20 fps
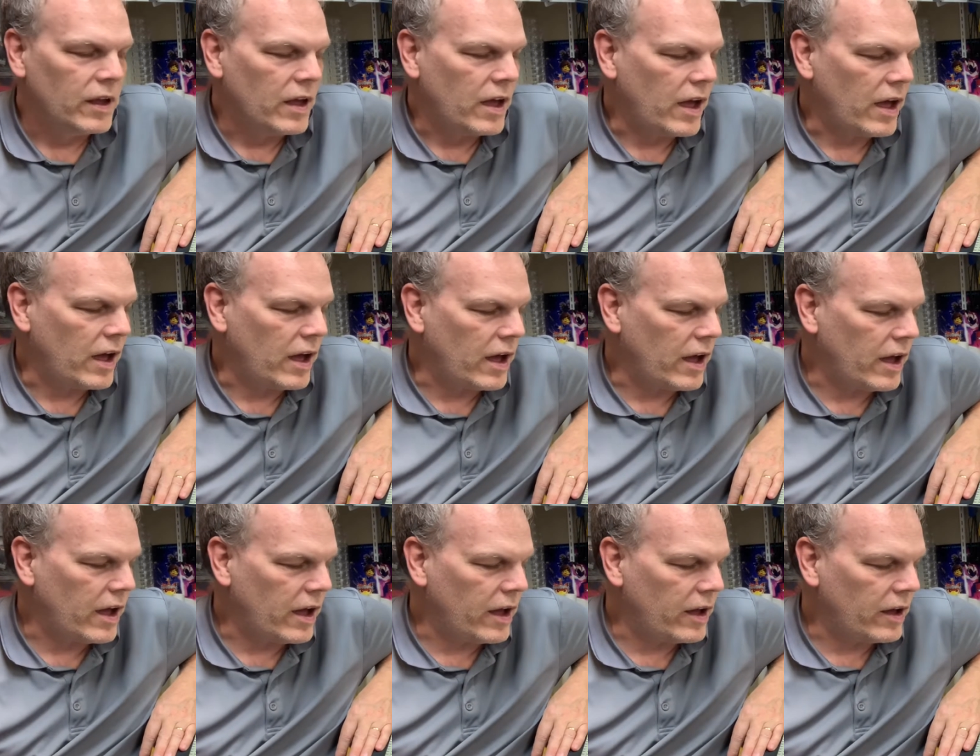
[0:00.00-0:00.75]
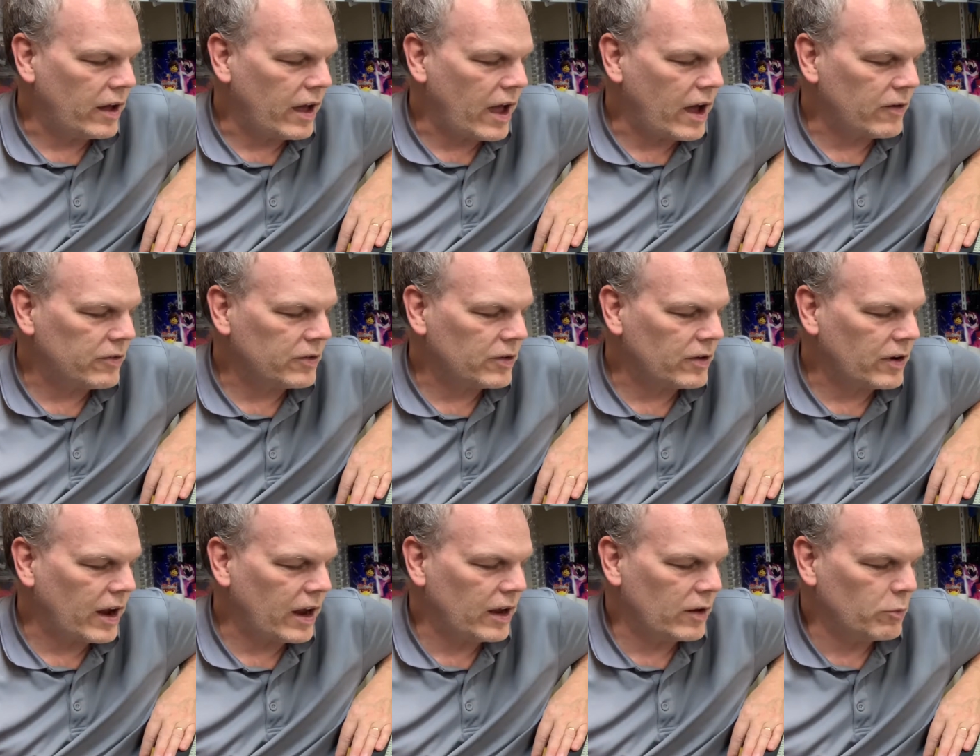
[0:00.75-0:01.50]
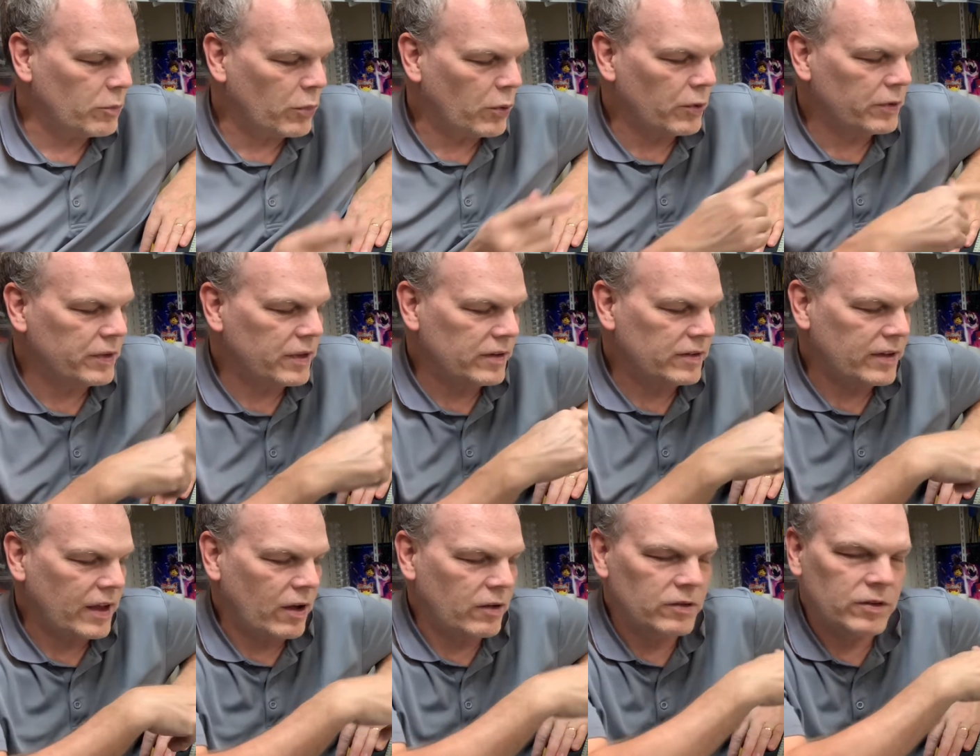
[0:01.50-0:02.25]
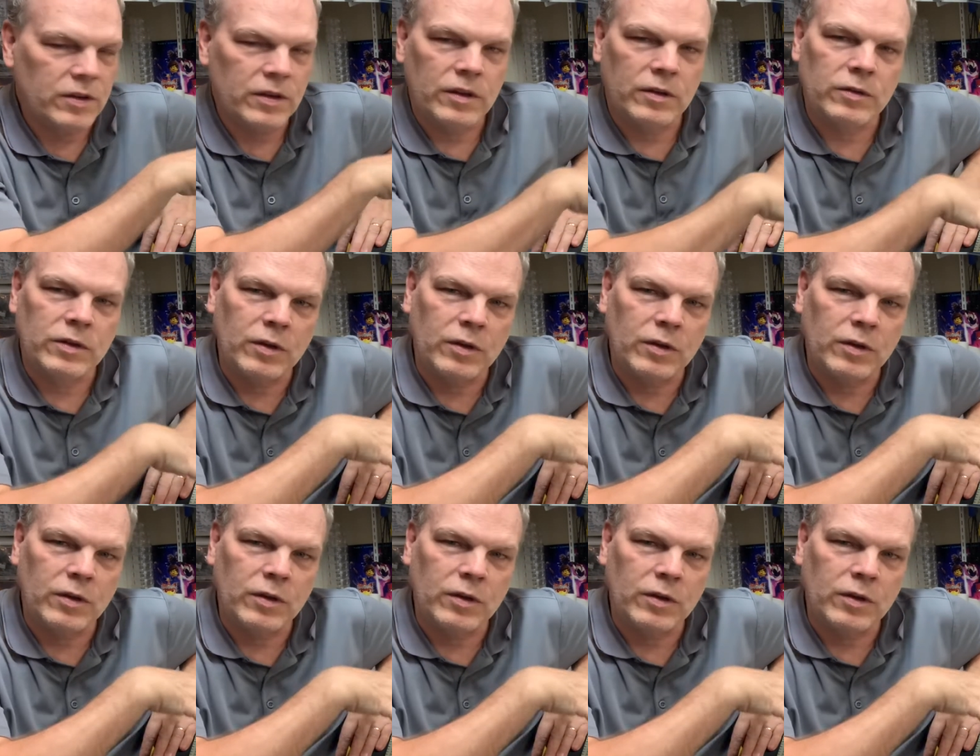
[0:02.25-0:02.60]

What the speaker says: After I bolt this down to